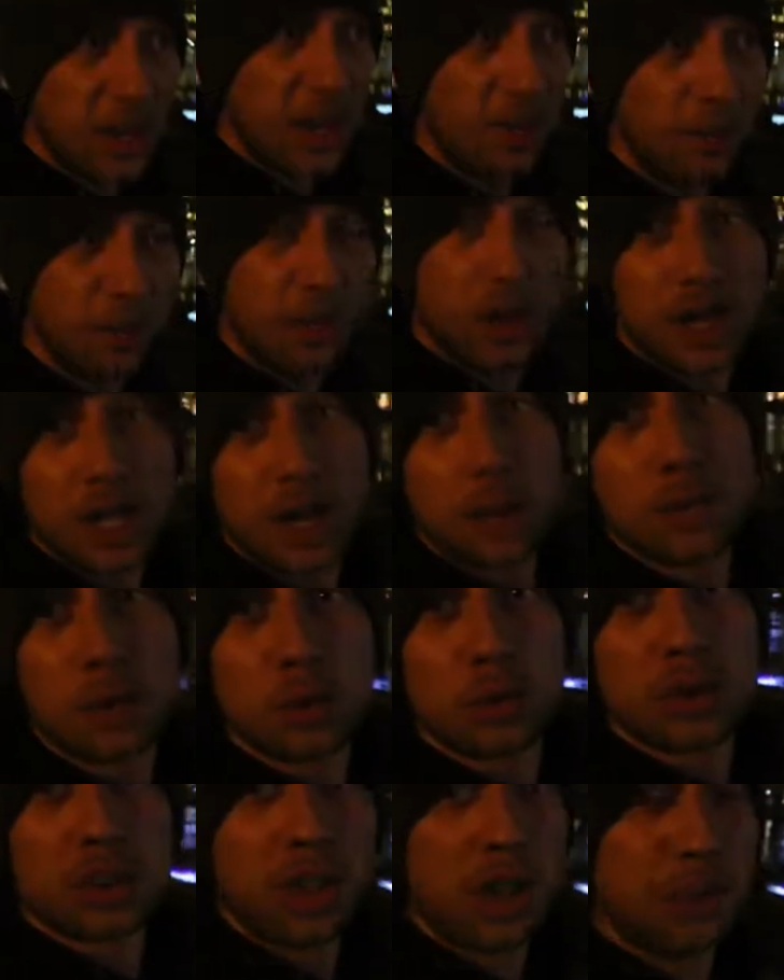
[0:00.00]
that
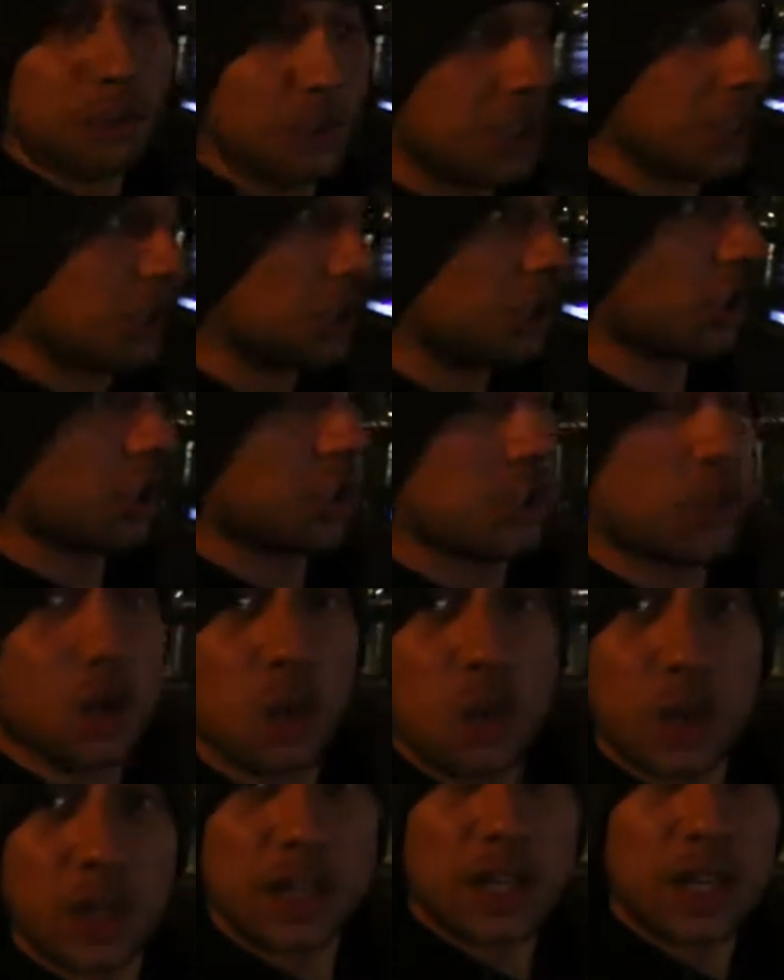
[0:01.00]
fireball stuff that you just
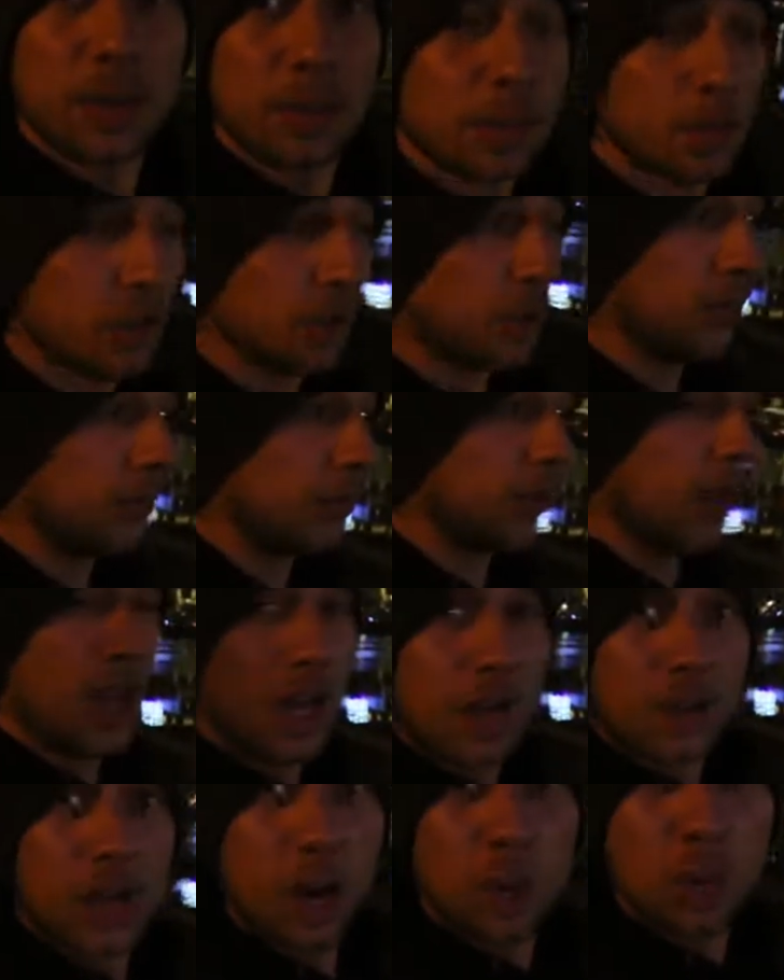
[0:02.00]
caught a glimpse of?
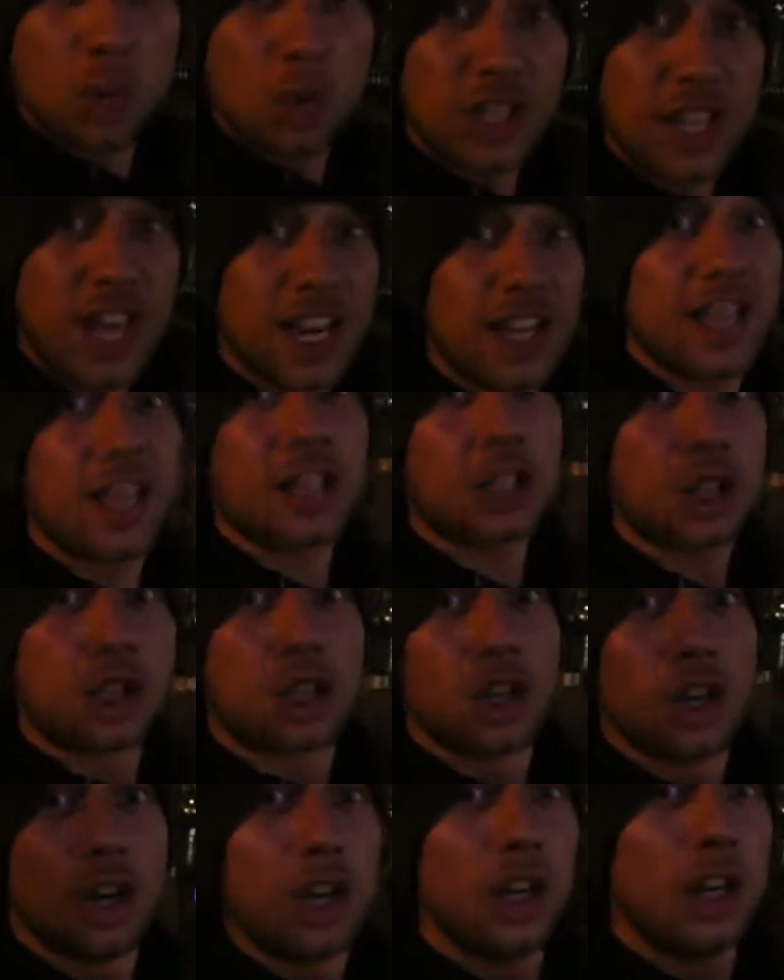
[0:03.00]
I will get that
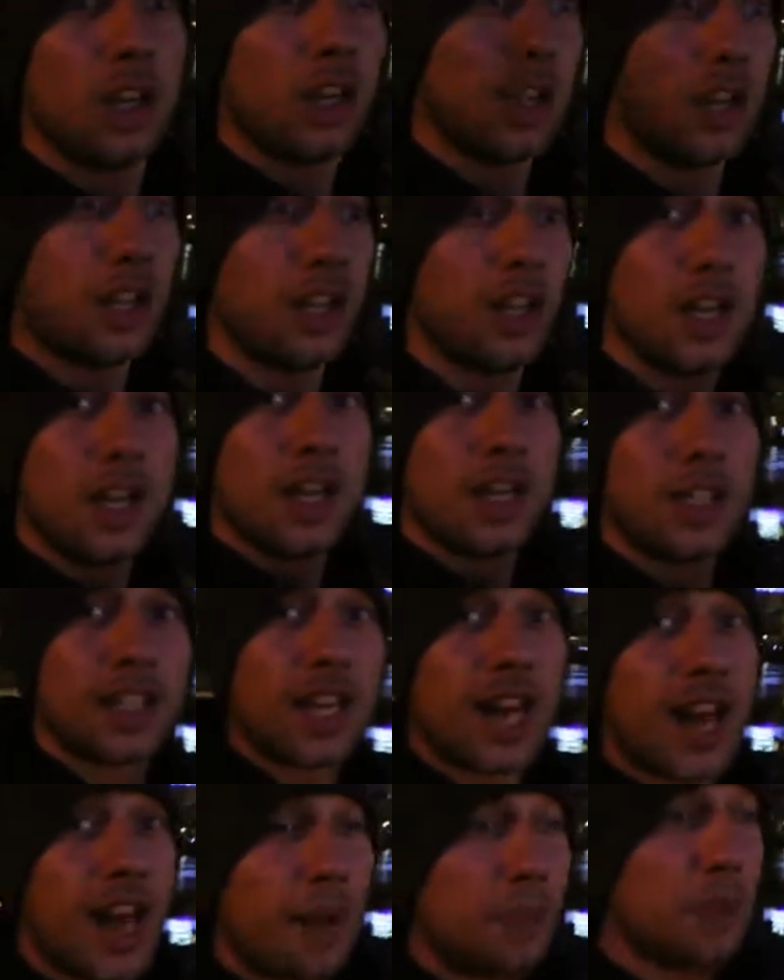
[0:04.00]
shot.
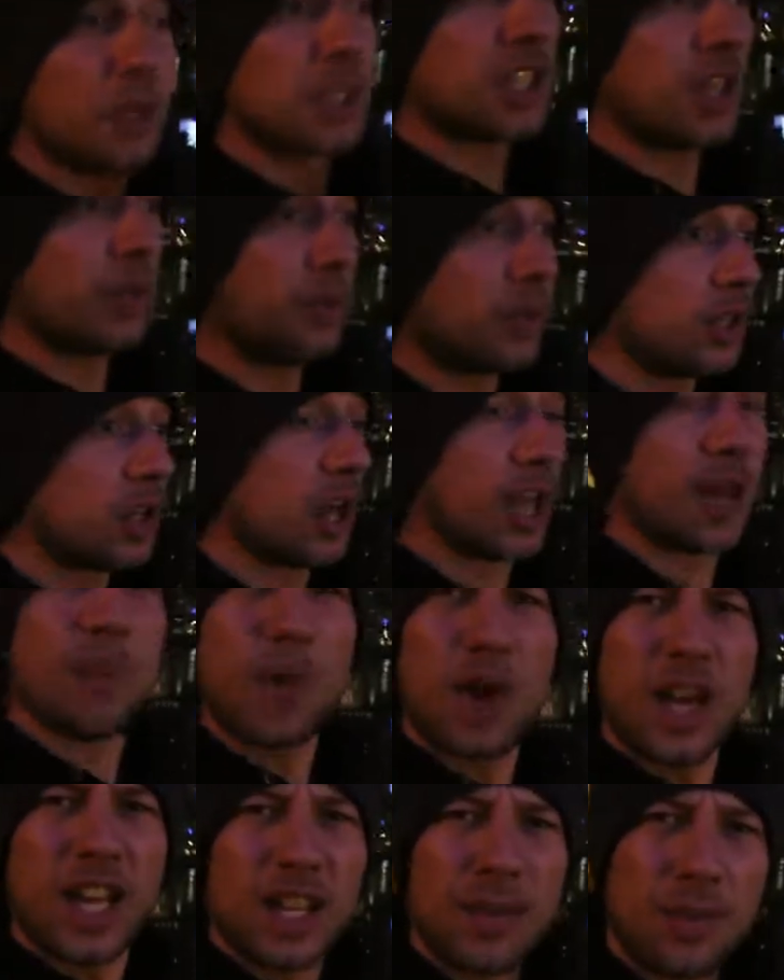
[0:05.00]
That happens every night. It
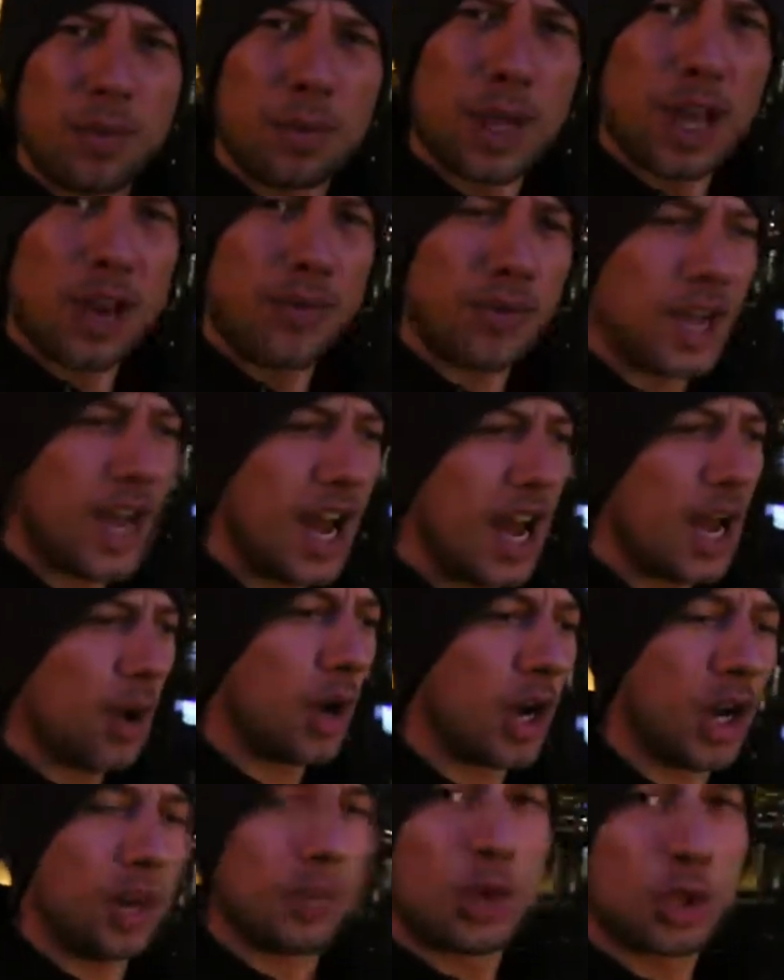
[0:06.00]
might even be every
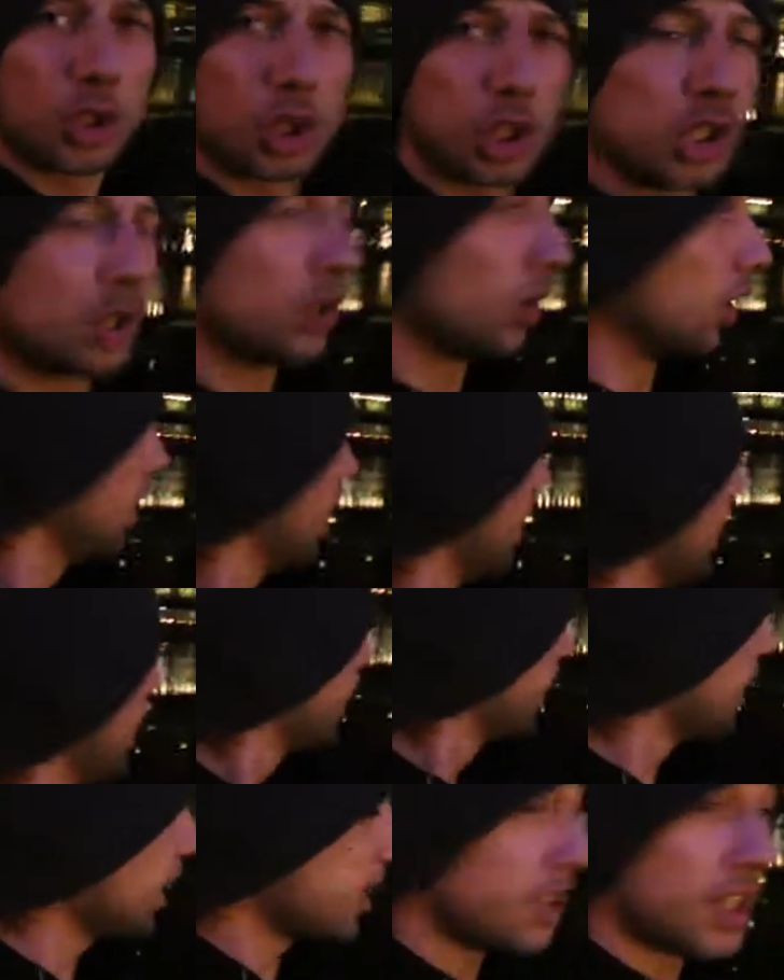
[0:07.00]
hour, I'm not sure.
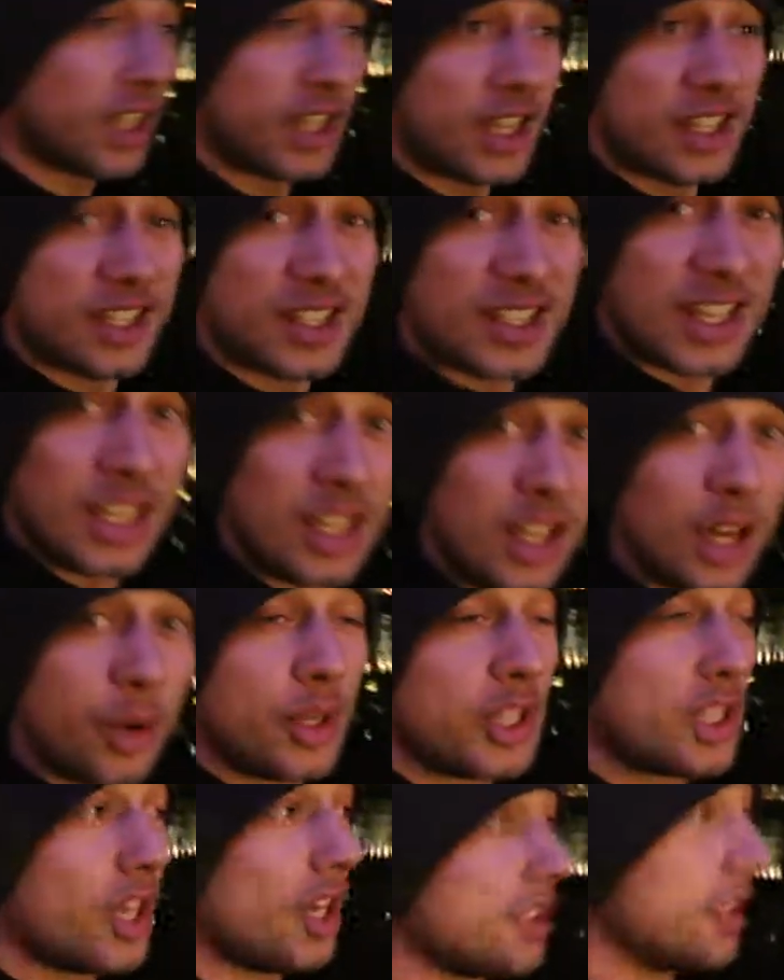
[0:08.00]
That's the casino,
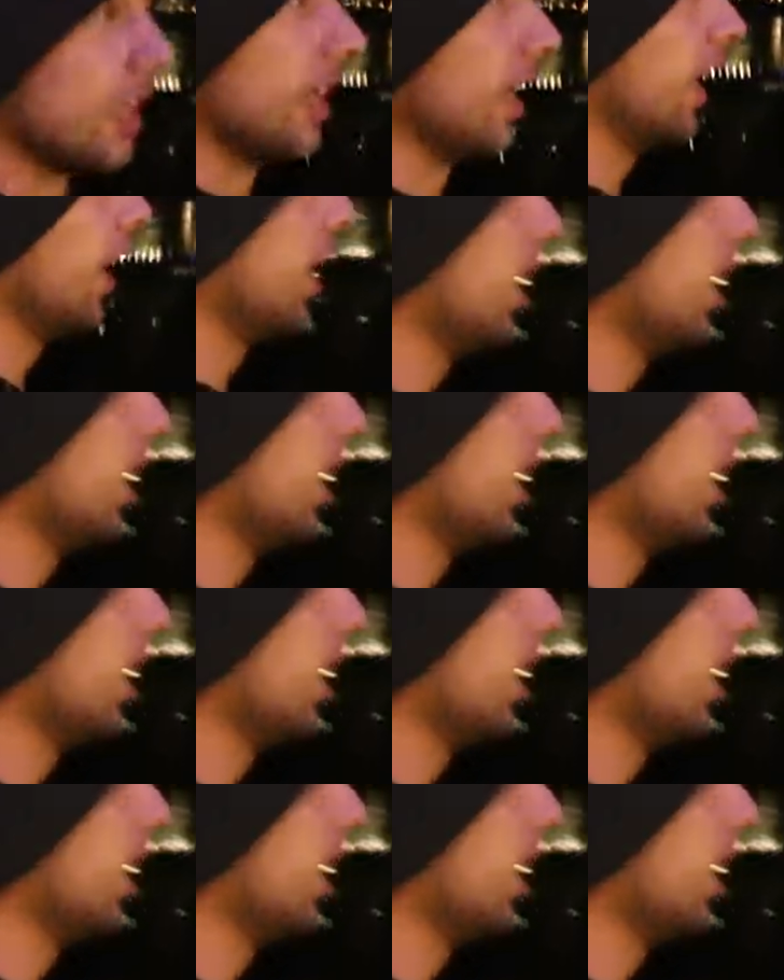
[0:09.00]
it does it.